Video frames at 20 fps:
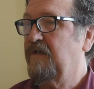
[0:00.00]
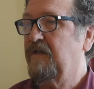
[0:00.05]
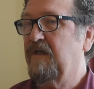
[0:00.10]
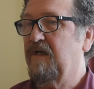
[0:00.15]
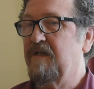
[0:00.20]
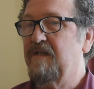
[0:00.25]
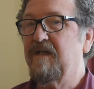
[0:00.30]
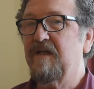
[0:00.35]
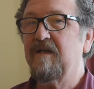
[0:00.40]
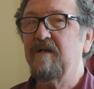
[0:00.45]

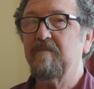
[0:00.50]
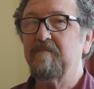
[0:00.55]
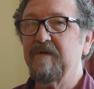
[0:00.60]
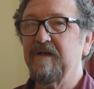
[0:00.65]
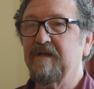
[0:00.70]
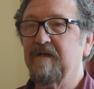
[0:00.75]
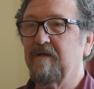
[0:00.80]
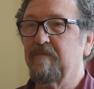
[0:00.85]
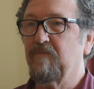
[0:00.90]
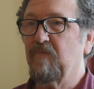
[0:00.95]
And then it
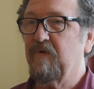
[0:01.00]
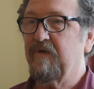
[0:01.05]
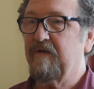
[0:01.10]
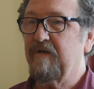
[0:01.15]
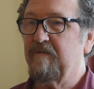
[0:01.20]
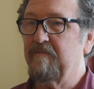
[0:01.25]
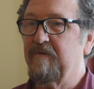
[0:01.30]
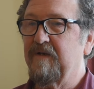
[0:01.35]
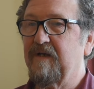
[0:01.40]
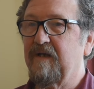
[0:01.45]
became one of
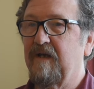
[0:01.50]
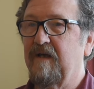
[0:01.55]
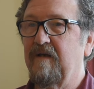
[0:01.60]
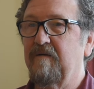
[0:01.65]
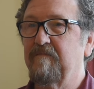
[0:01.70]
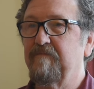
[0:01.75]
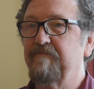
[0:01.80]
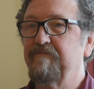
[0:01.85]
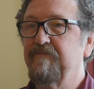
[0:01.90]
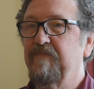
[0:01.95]

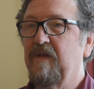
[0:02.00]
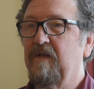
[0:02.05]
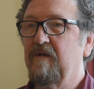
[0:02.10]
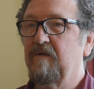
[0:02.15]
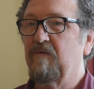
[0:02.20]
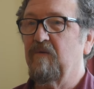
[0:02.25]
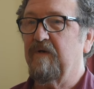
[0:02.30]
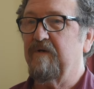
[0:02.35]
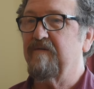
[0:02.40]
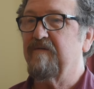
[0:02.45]

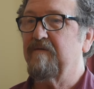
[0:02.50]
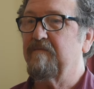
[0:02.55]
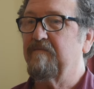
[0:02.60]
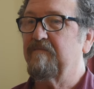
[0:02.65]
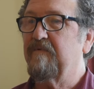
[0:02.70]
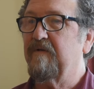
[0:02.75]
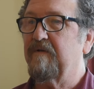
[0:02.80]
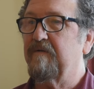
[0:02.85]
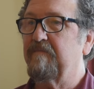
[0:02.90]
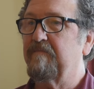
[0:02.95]

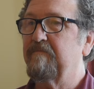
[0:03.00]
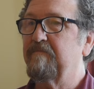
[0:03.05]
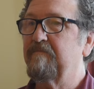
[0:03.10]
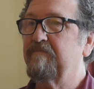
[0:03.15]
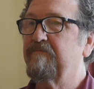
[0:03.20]
the